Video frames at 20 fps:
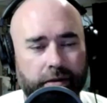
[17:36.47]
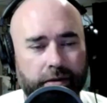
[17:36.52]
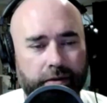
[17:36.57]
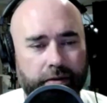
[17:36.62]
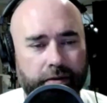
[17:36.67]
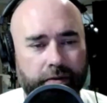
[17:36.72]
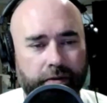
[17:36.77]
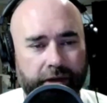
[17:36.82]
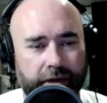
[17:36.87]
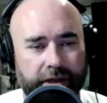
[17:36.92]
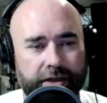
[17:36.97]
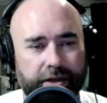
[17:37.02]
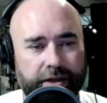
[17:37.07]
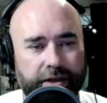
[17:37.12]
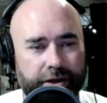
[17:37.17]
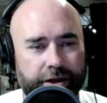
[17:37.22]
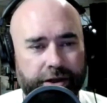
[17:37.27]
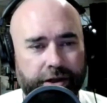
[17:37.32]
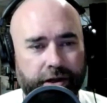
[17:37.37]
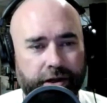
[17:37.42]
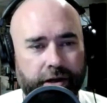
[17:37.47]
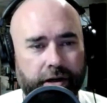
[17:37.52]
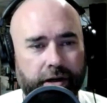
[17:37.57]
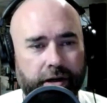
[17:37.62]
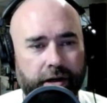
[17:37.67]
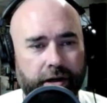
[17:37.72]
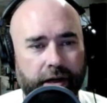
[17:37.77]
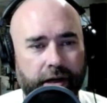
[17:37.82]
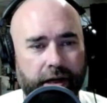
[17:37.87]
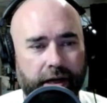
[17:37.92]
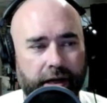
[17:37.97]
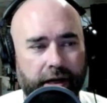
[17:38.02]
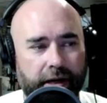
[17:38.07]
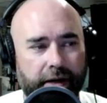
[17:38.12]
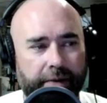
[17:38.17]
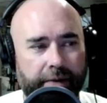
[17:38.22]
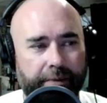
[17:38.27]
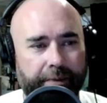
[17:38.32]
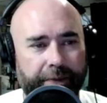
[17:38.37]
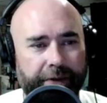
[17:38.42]
researcher,
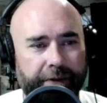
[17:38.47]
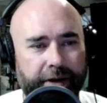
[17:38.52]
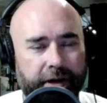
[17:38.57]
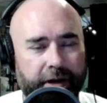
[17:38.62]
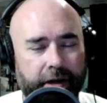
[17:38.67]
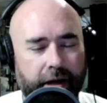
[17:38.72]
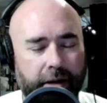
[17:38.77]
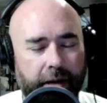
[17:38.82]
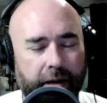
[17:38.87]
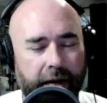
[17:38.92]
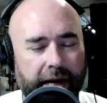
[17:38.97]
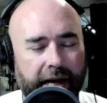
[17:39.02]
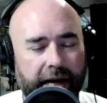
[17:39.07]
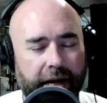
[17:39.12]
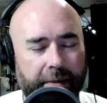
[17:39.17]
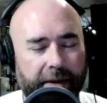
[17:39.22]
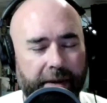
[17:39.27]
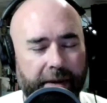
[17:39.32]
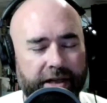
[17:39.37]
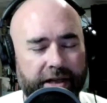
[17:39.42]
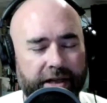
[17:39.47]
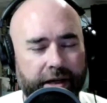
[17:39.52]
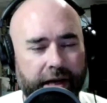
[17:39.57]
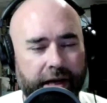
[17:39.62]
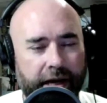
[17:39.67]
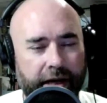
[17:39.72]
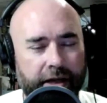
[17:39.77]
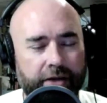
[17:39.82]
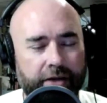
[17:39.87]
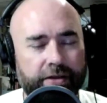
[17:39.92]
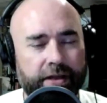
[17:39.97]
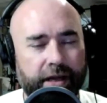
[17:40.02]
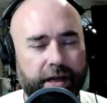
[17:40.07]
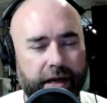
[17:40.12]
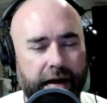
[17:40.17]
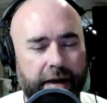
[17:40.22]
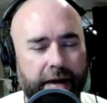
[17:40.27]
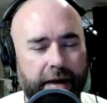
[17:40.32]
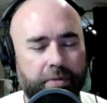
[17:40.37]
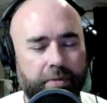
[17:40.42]
I can't imagine
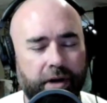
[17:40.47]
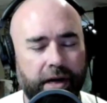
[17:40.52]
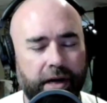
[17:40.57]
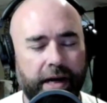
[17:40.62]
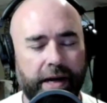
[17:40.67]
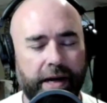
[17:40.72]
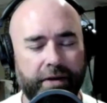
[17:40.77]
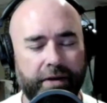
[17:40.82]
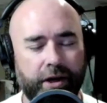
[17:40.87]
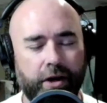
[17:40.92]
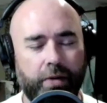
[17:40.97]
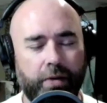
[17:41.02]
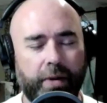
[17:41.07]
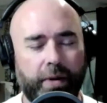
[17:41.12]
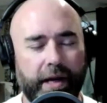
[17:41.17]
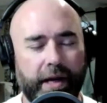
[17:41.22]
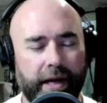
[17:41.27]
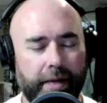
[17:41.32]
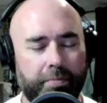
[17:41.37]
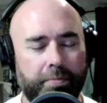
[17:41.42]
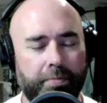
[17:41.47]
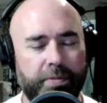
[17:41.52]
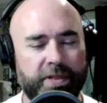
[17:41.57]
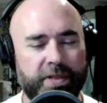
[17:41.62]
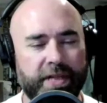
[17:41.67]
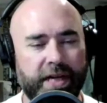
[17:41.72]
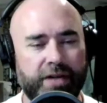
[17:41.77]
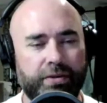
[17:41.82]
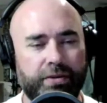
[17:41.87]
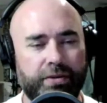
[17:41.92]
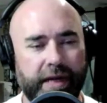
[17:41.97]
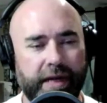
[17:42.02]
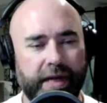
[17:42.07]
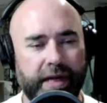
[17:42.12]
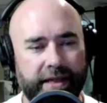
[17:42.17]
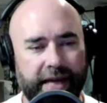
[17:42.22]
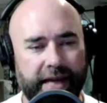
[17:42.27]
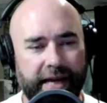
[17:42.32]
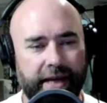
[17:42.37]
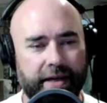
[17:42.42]
probably having to go in and schedule a
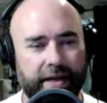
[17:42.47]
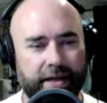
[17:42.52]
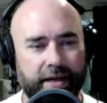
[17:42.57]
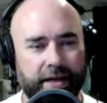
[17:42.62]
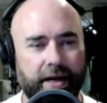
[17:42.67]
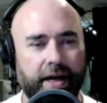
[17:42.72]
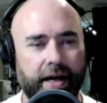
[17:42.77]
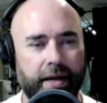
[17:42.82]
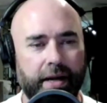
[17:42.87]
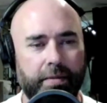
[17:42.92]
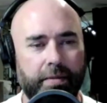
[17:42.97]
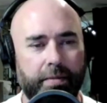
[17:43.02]
date and time